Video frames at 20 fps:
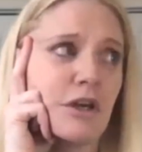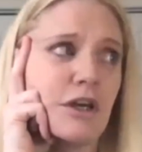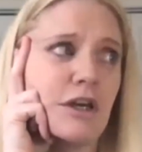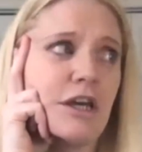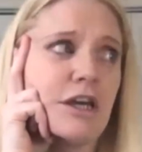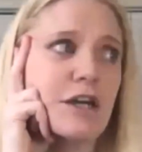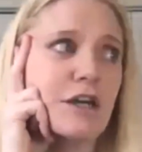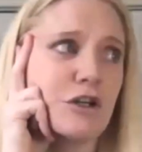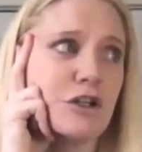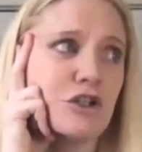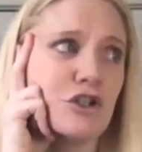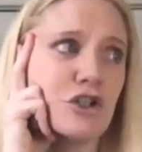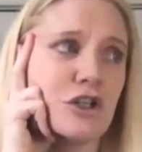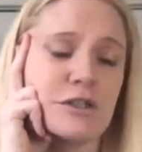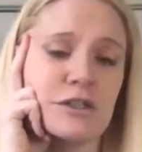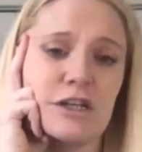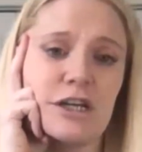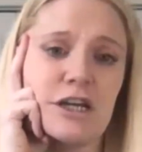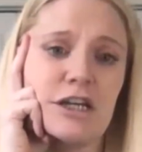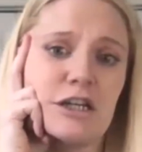it could
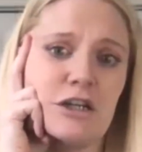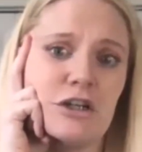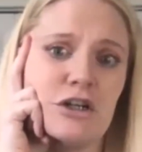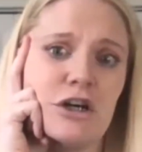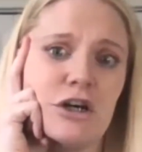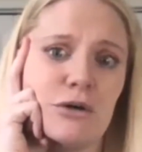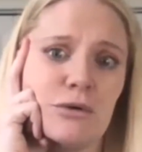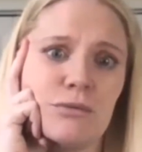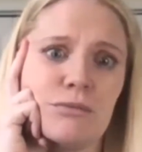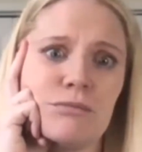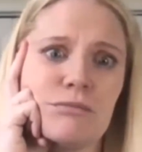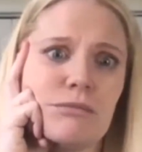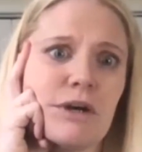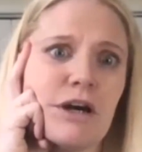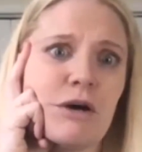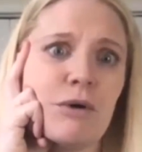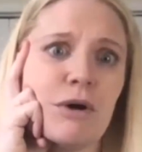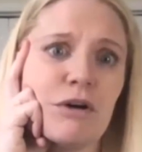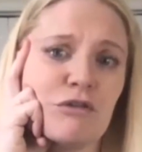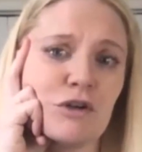just take,
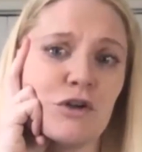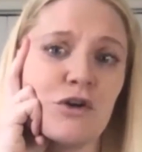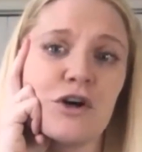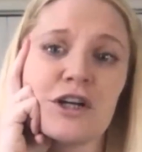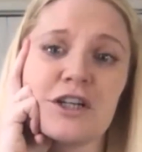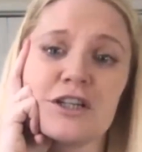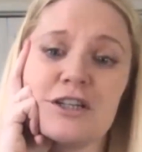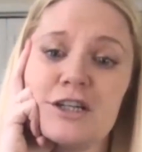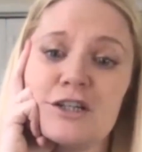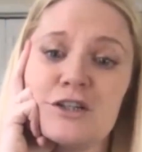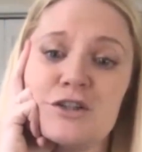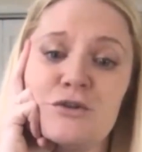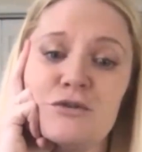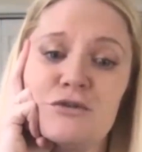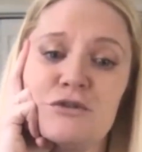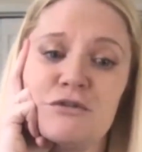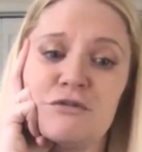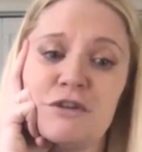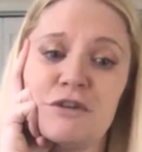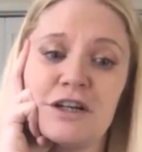however long it takes you
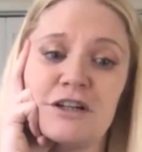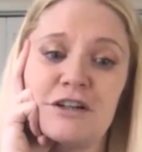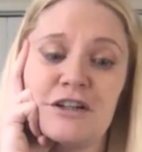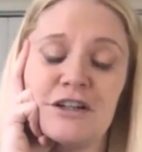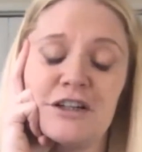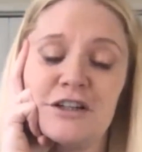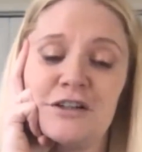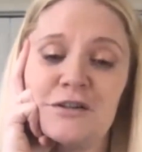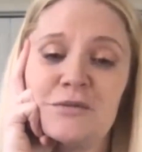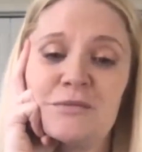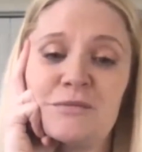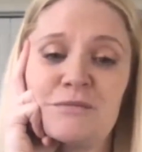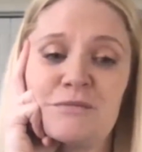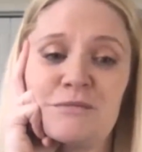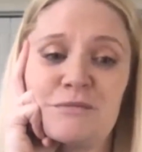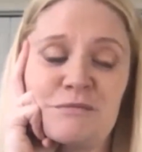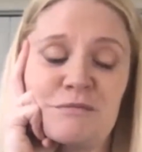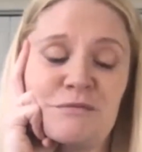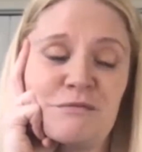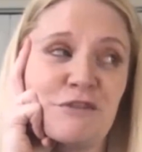to find a
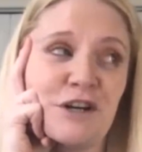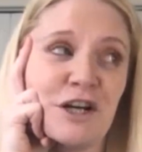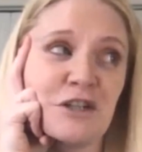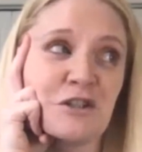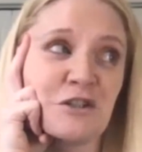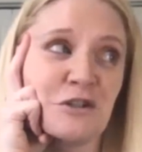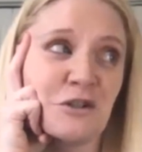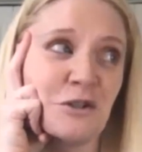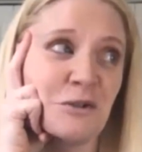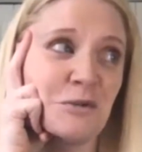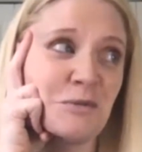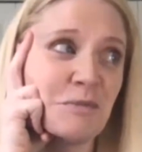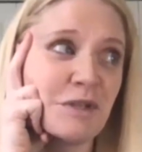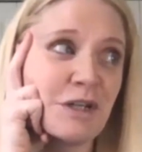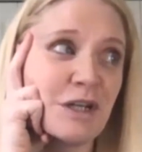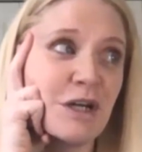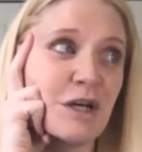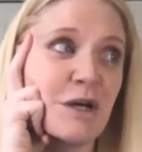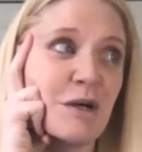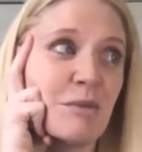fossil.
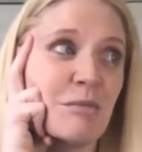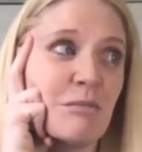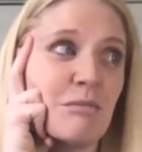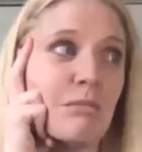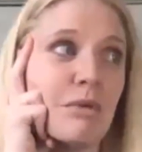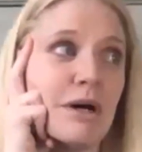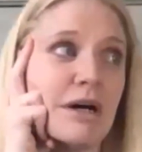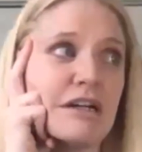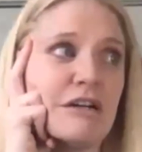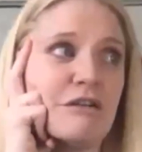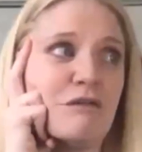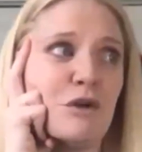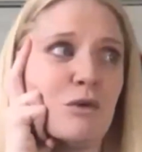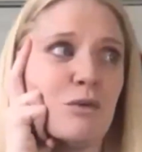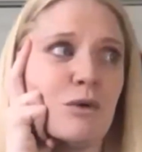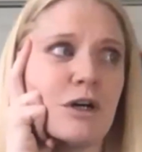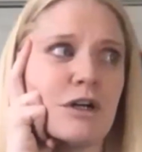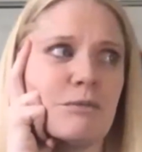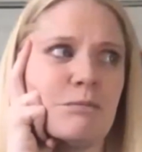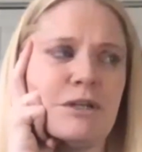But if you
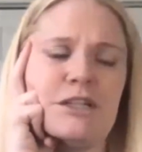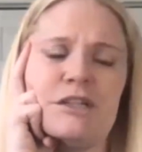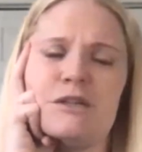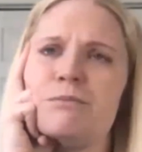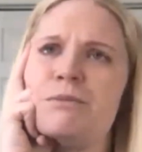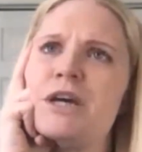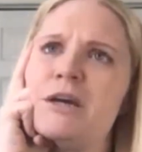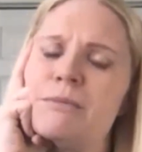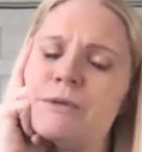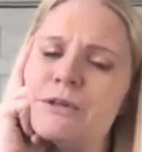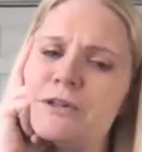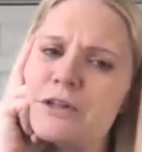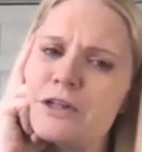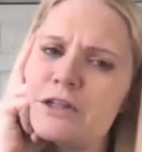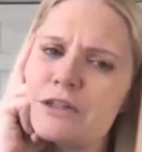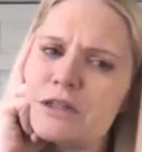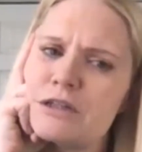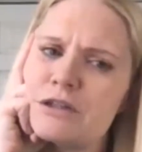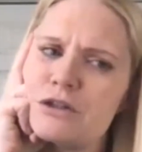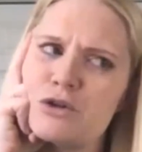want a piece of paper that
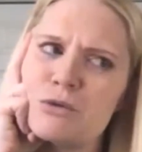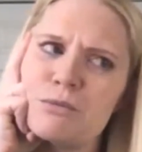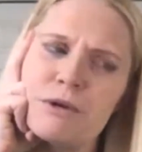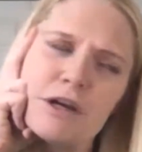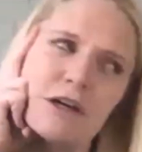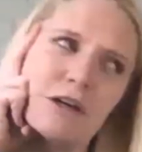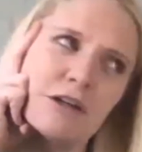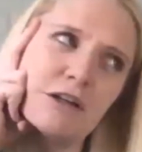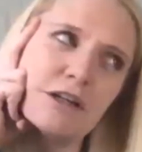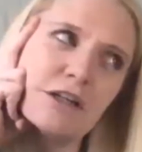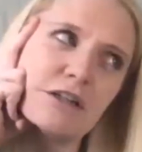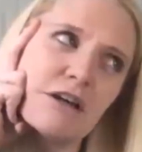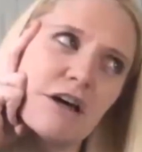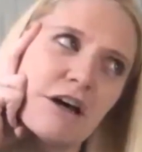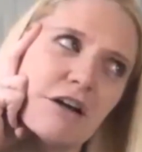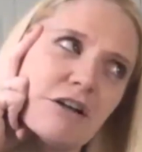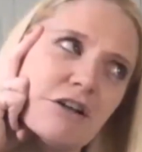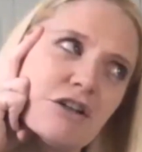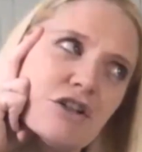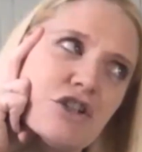says you're a
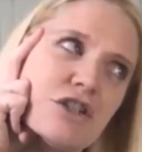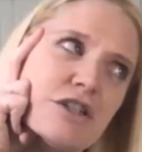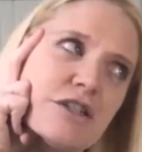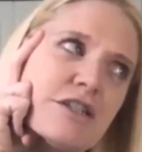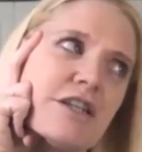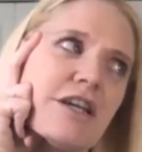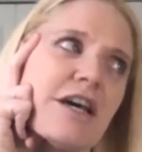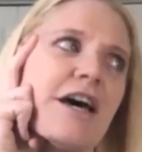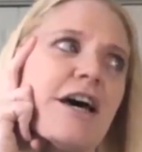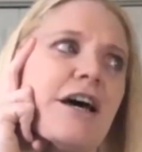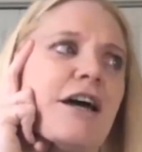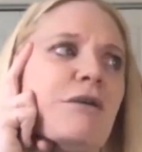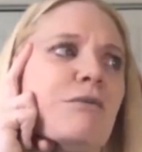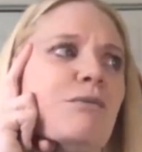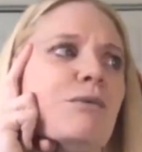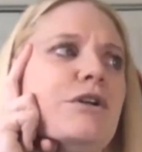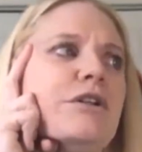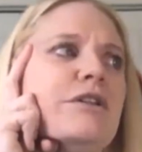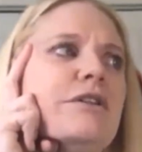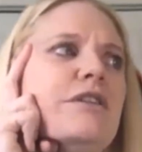paleontologist, I
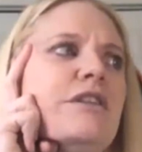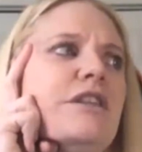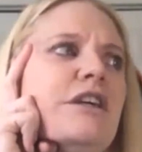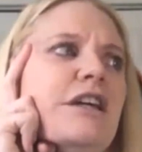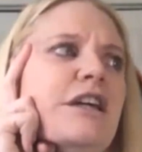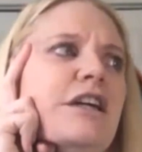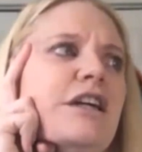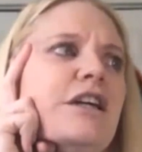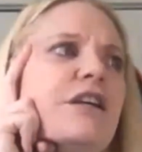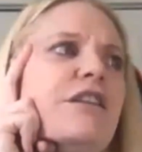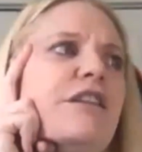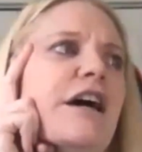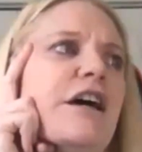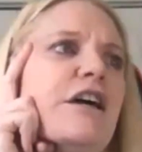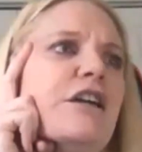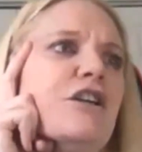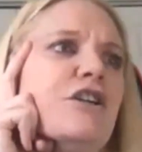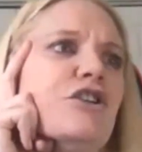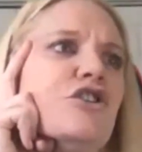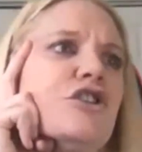would think
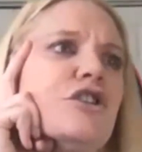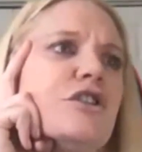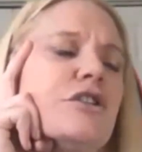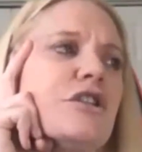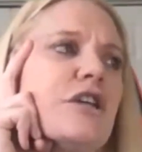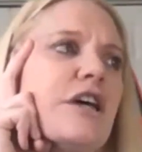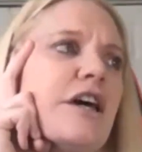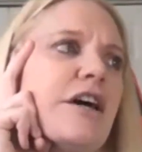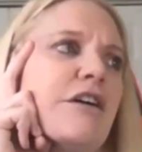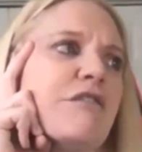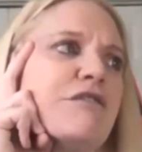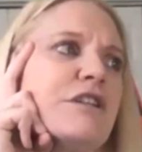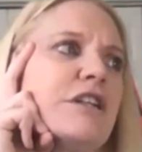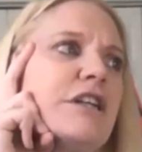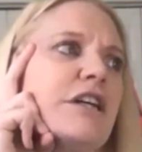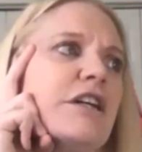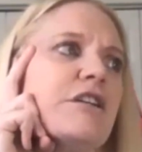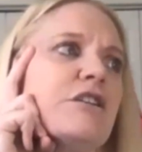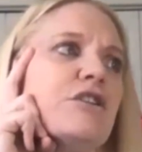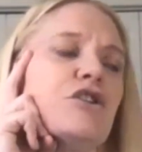that you just have to
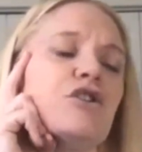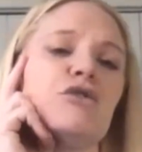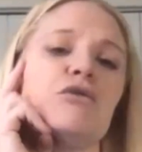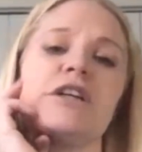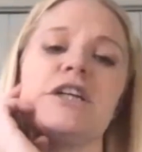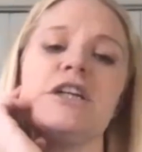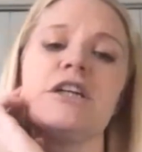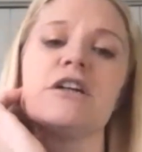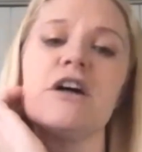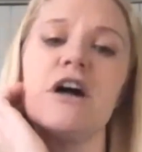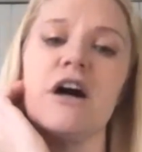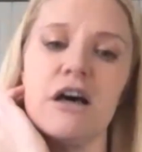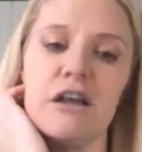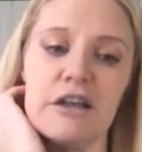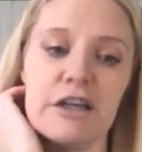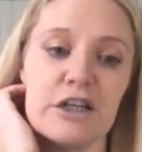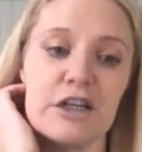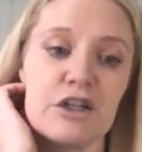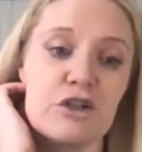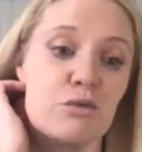get a degree in
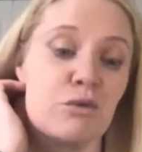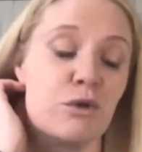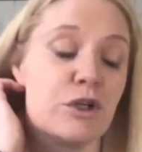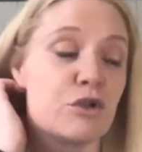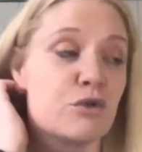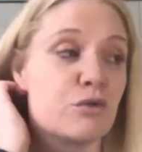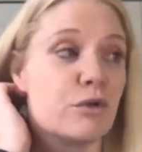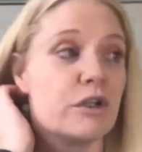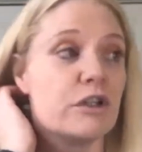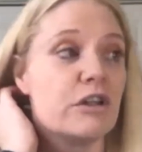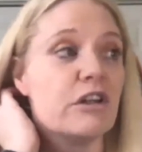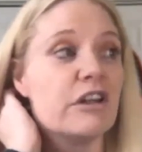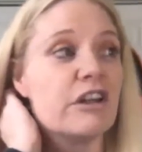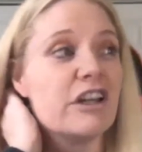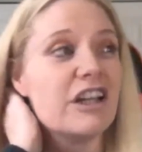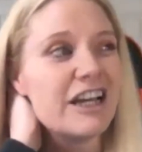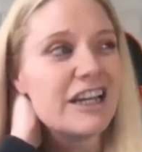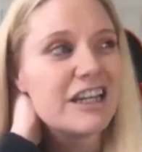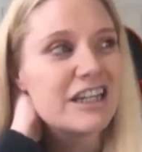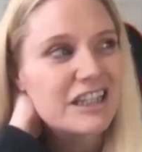college, which would
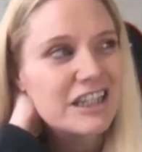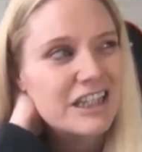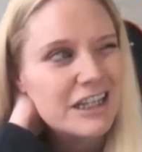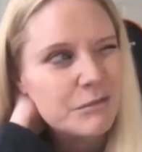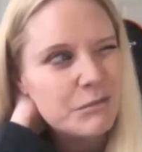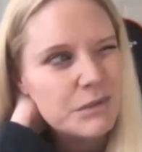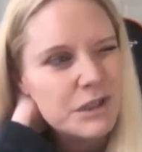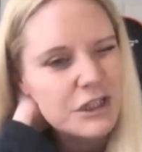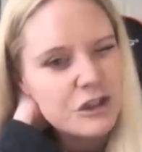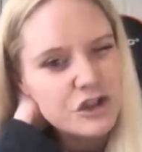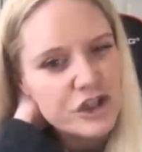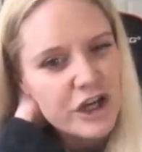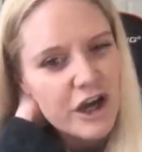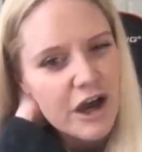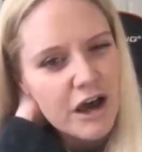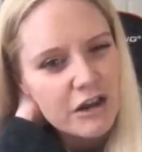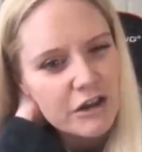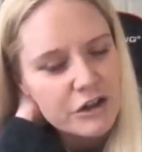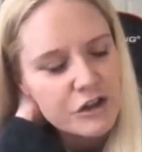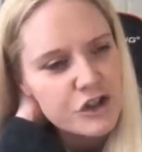likely be
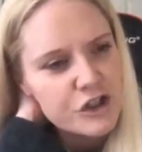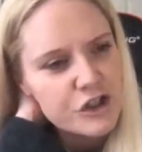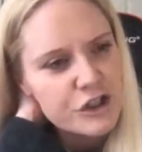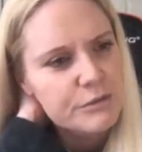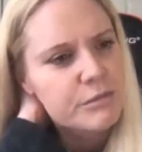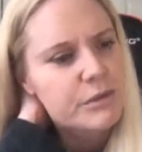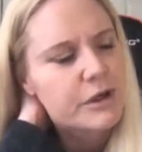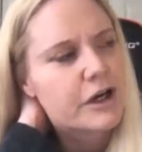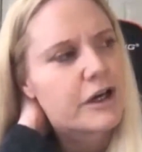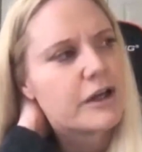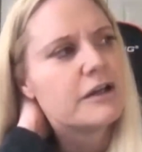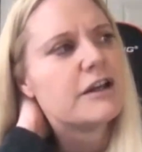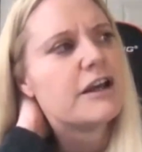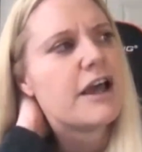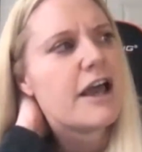geology, but